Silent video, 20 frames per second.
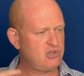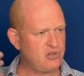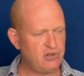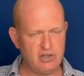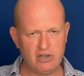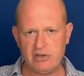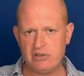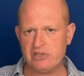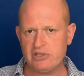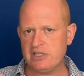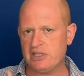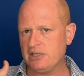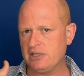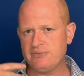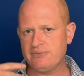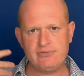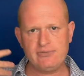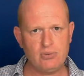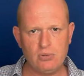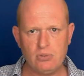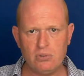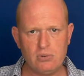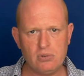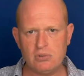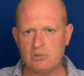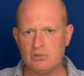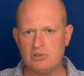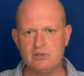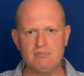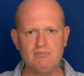Toyota,
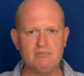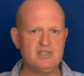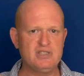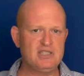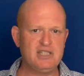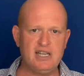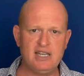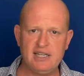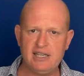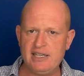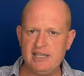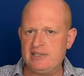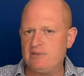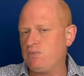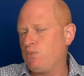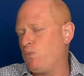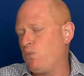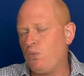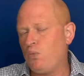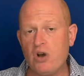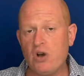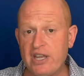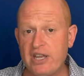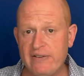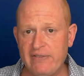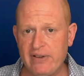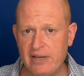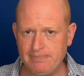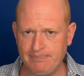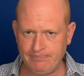Ford, Mercedes,
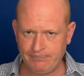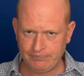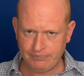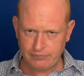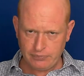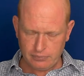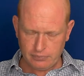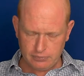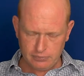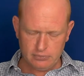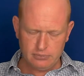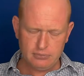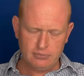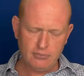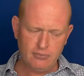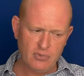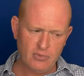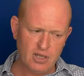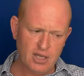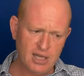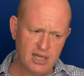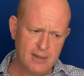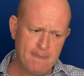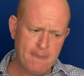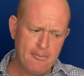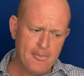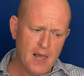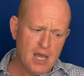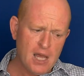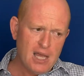whatever. Okay.
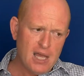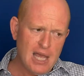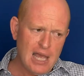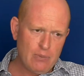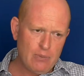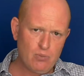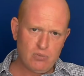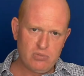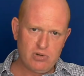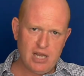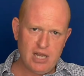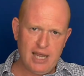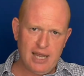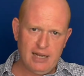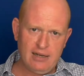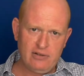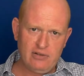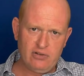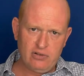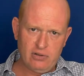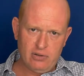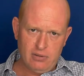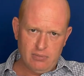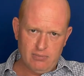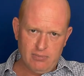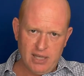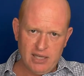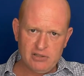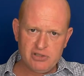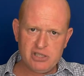And
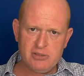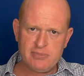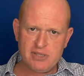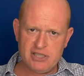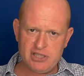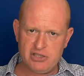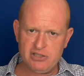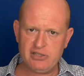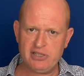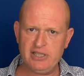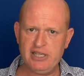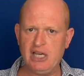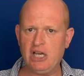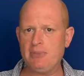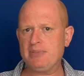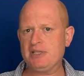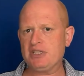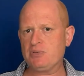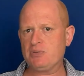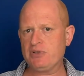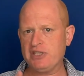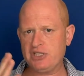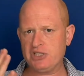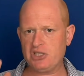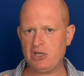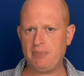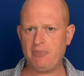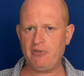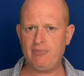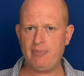Mailchimp can certainly help us with this
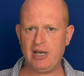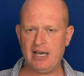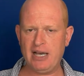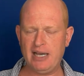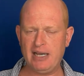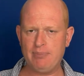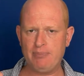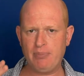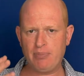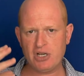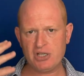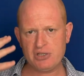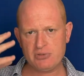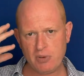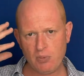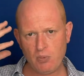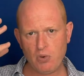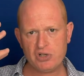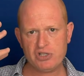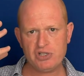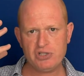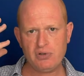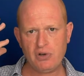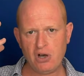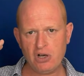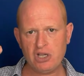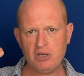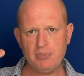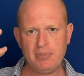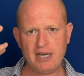top of mind, because we want to
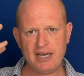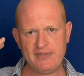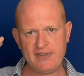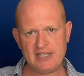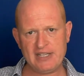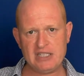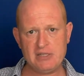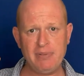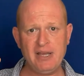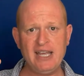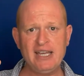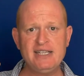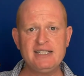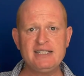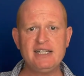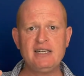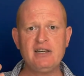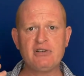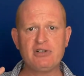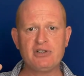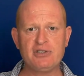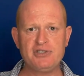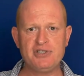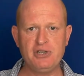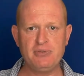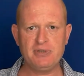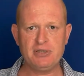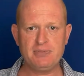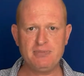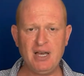occupy that space in our
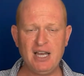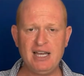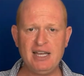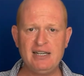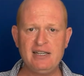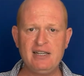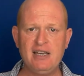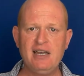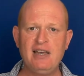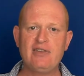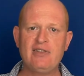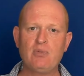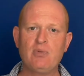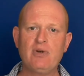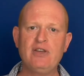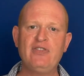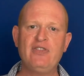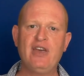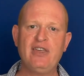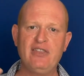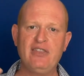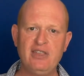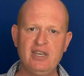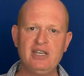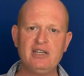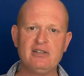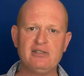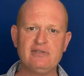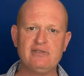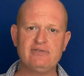consumer's mind that when they
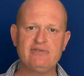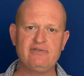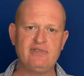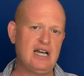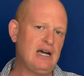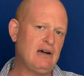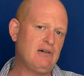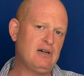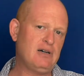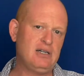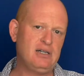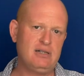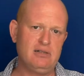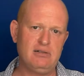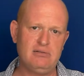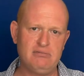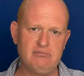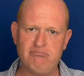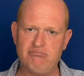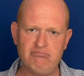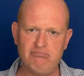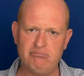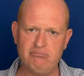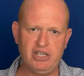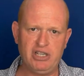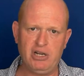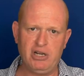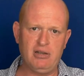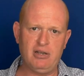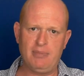think of our
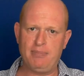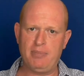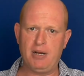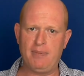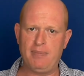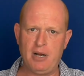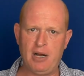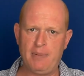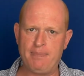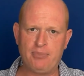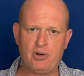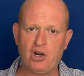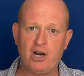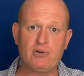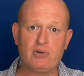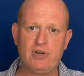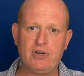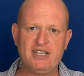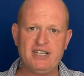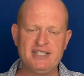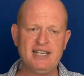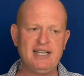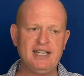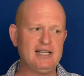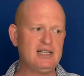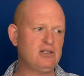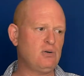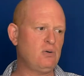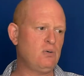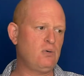a product we
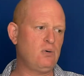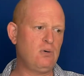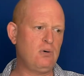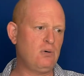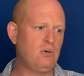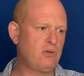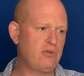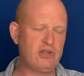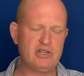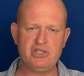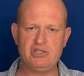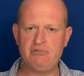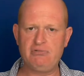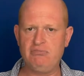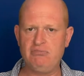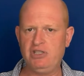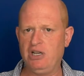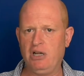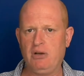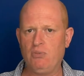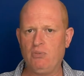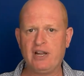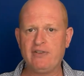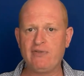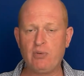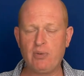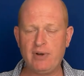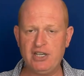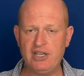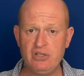sell or the whatever
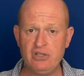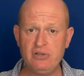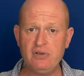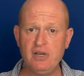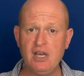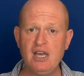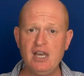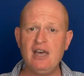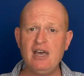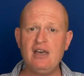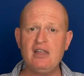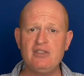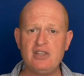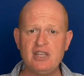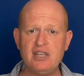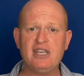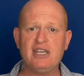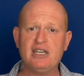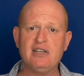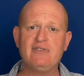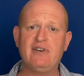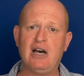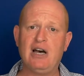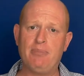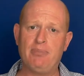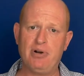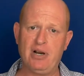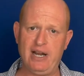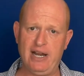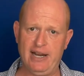we do, they think of our
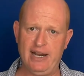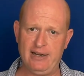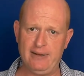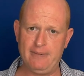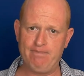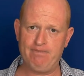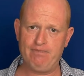brand.